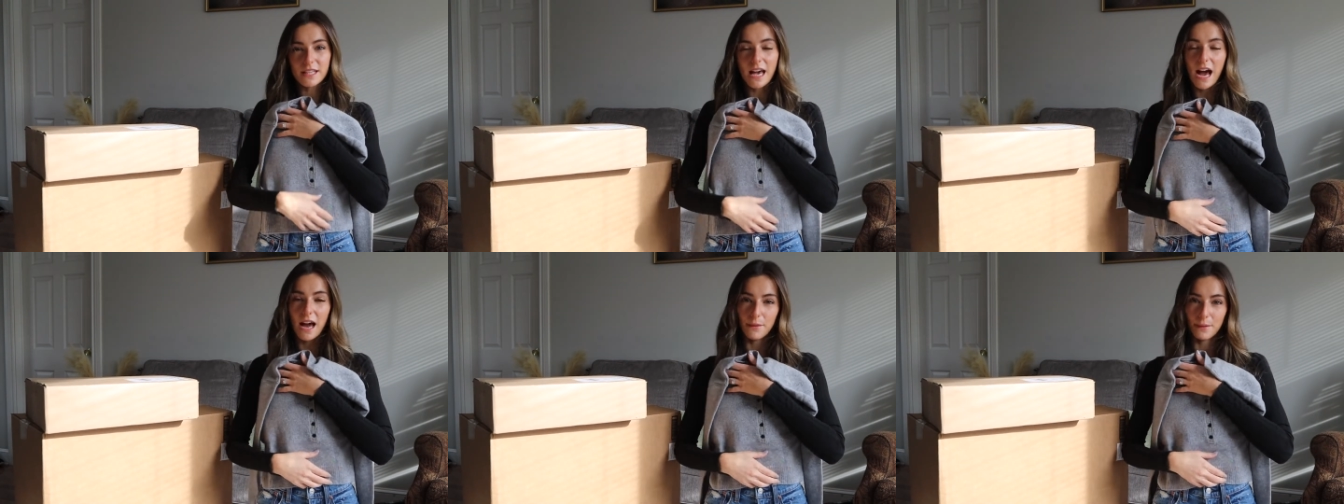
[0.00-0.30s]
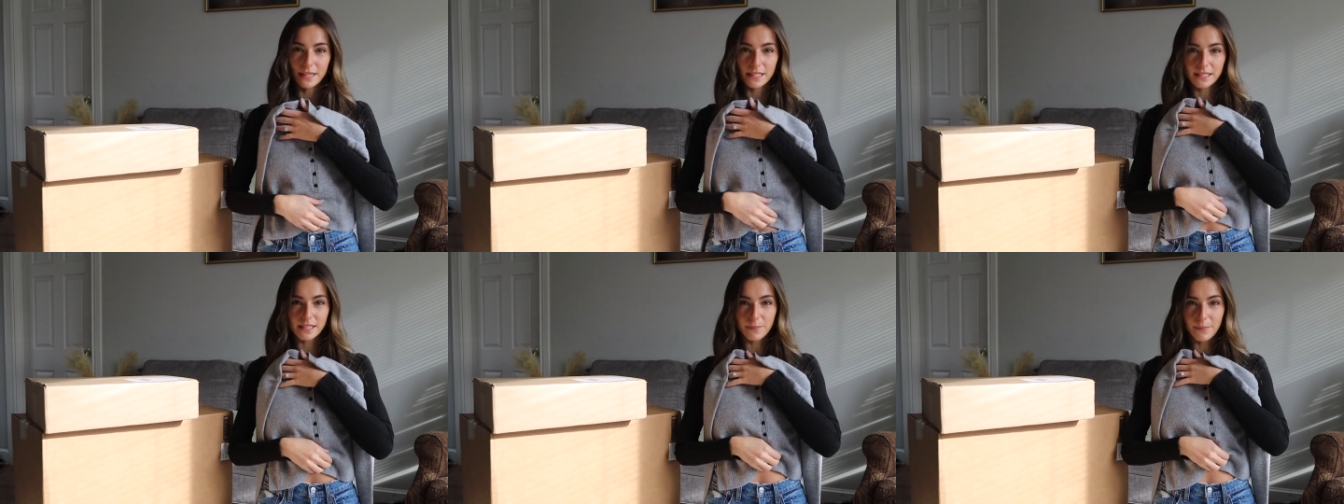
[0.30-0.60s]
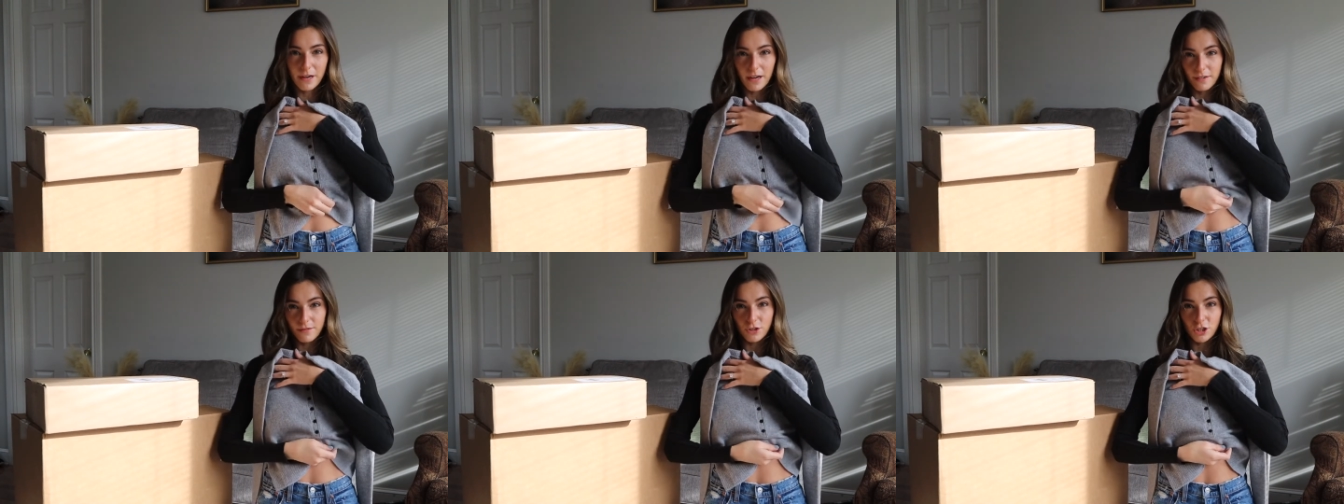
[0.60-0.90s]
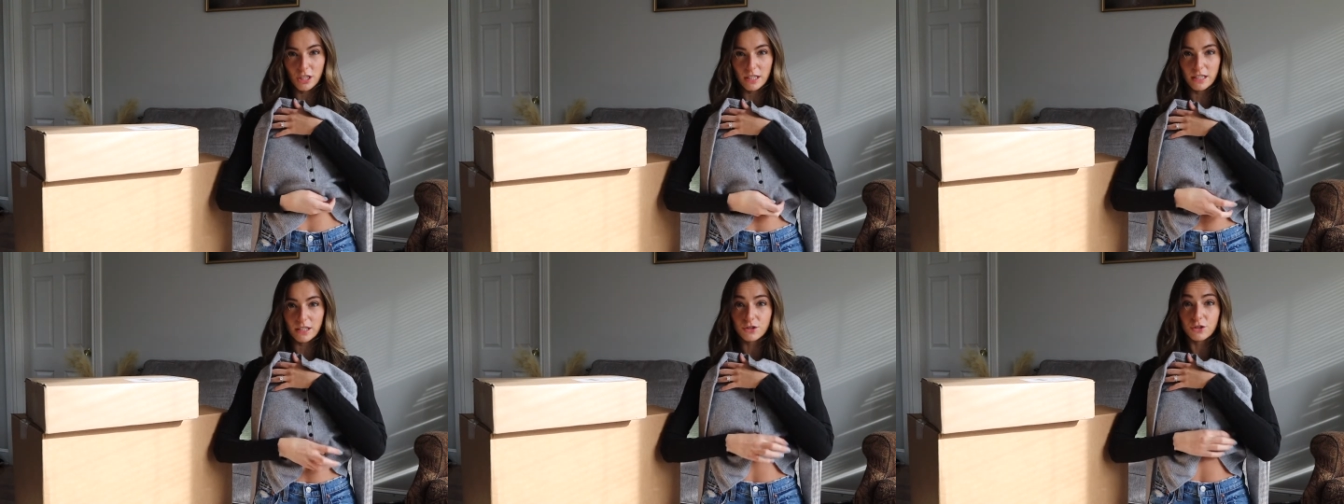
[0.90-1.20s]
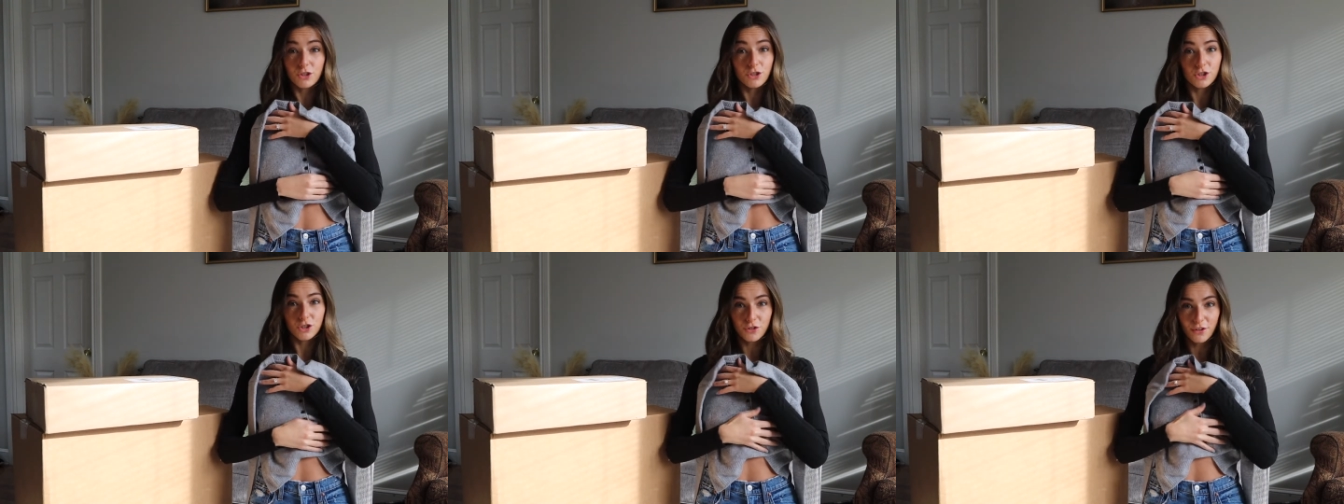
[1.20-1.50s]
high-waisted pair of jeans
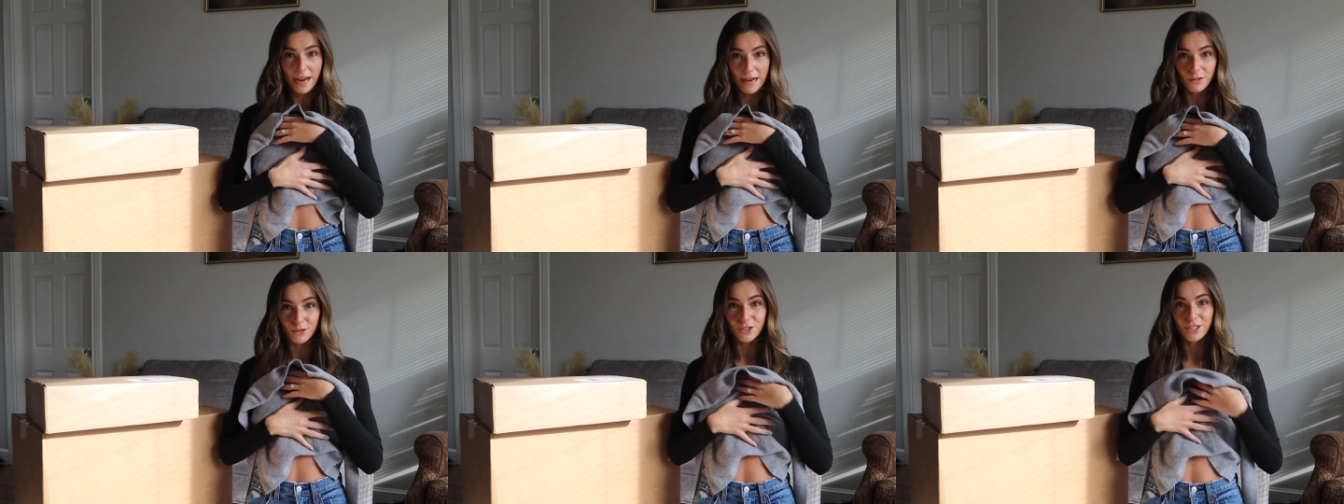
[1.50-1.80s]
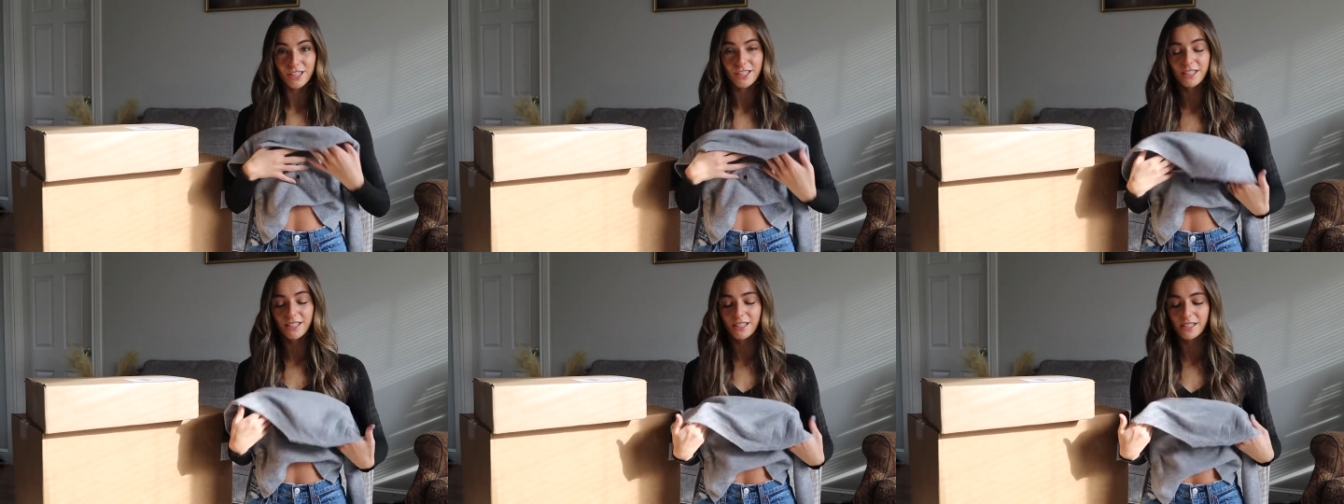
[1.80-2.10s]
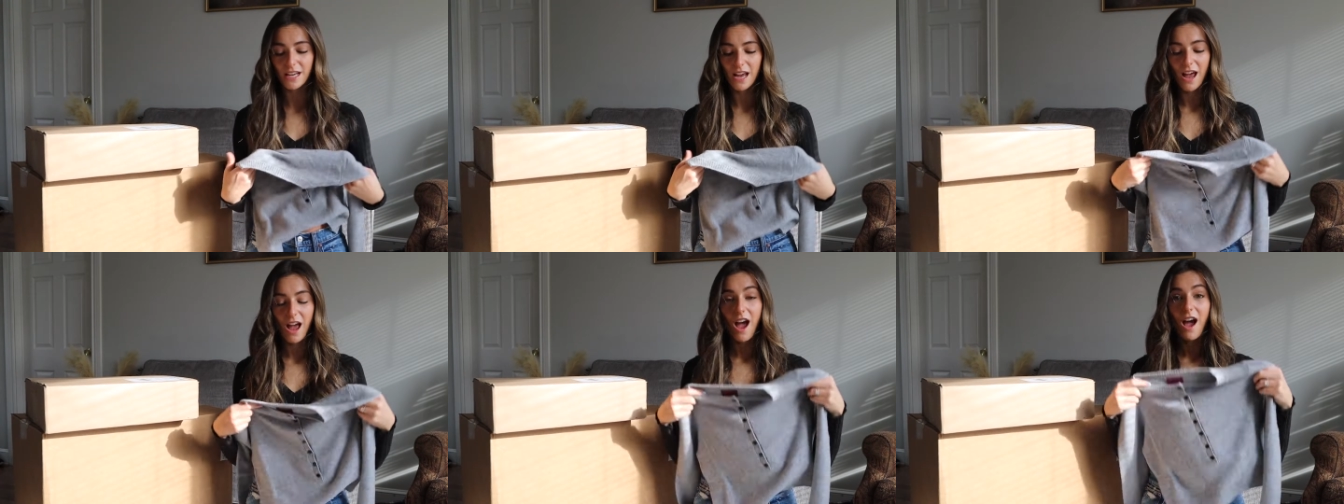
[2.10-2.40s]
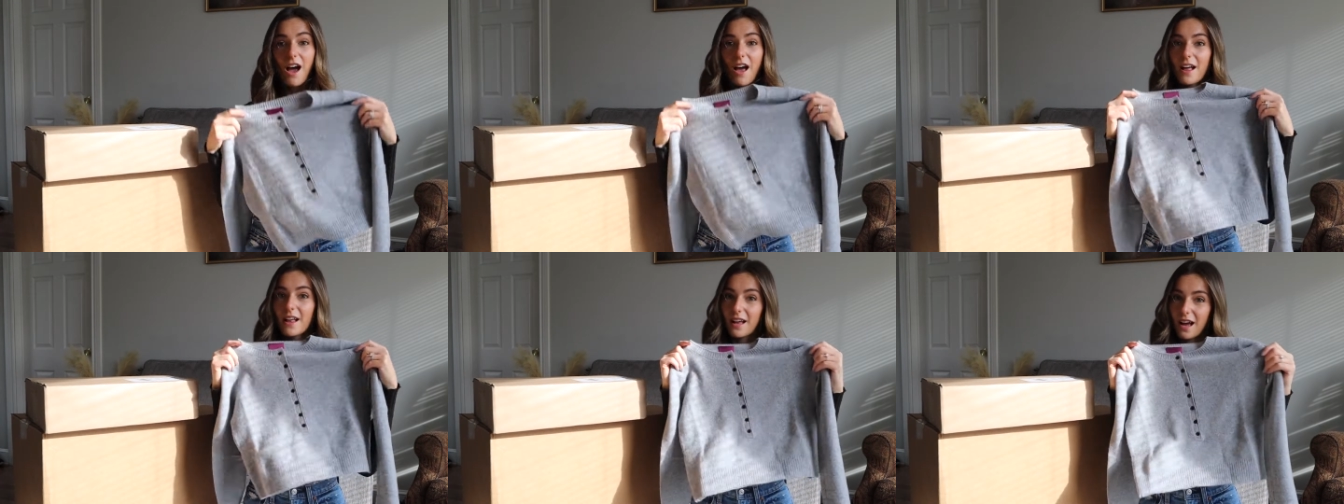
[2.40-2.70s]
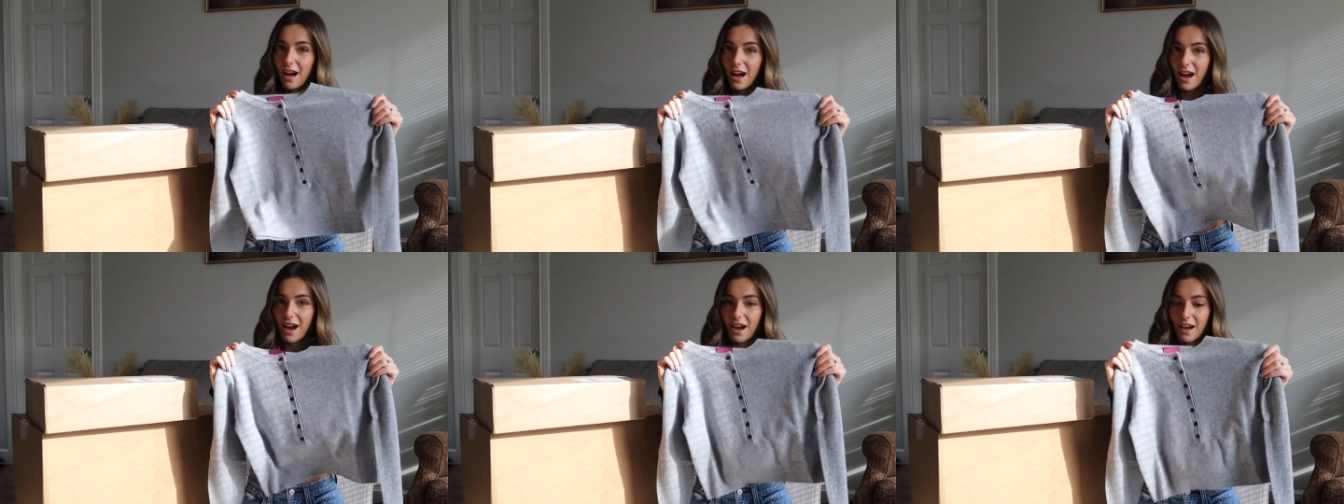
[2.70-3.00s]
or trousers.
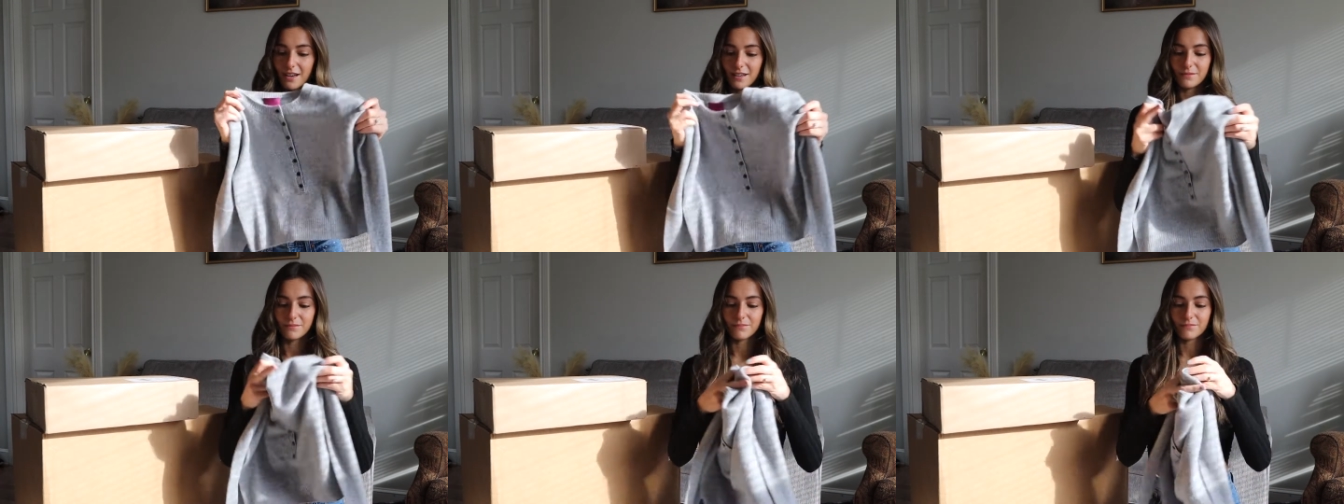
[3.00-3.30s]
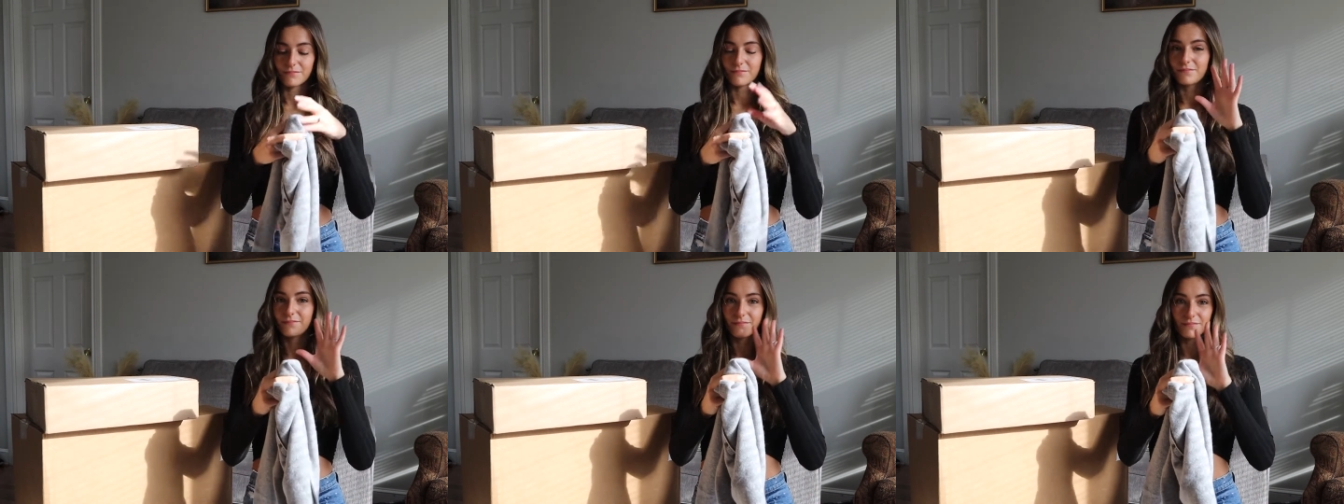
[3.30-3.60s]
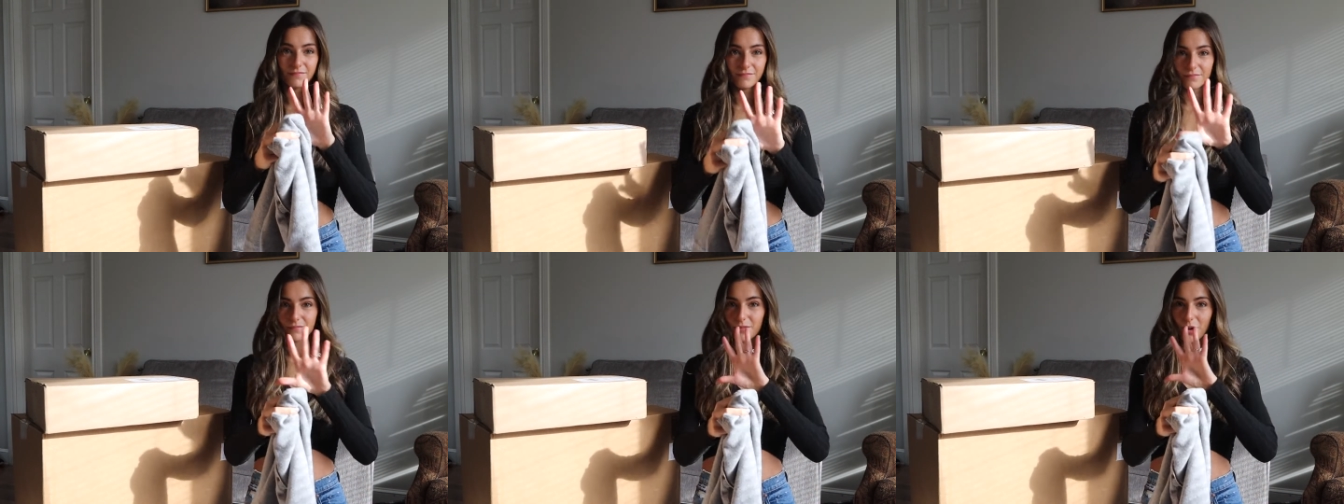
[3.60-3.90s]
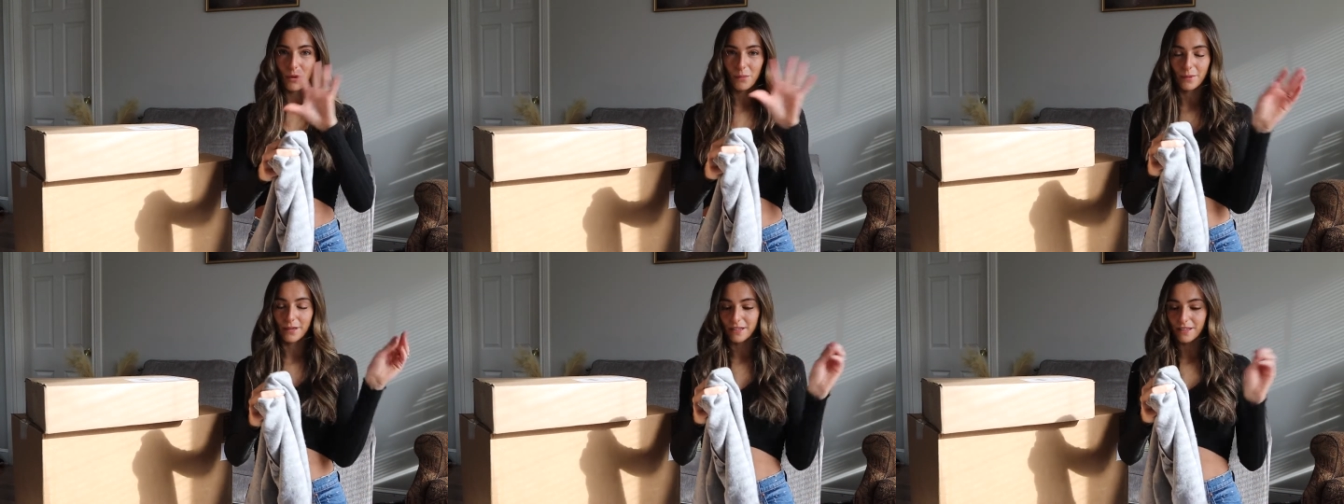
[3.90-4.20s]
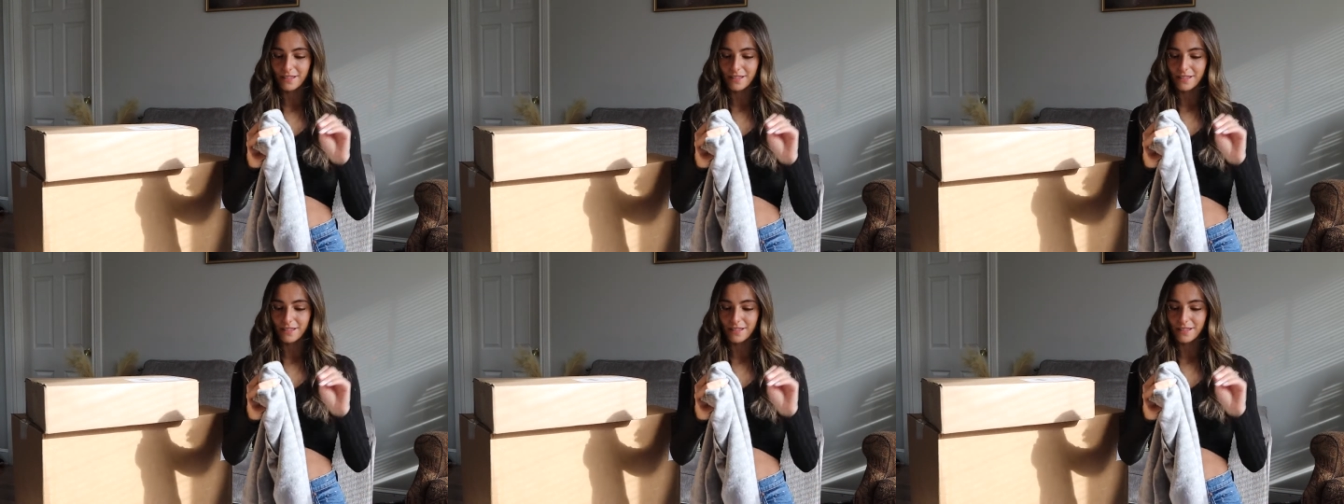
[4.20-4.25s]
I, oh my